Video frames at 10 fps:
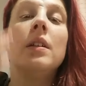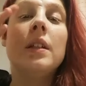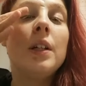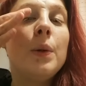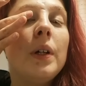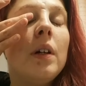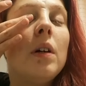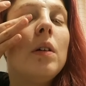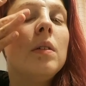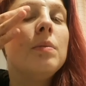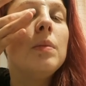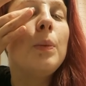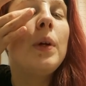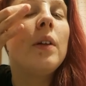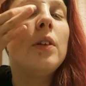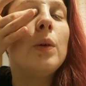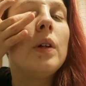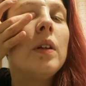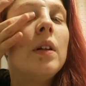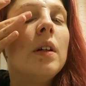here we go. Maybe I'll do it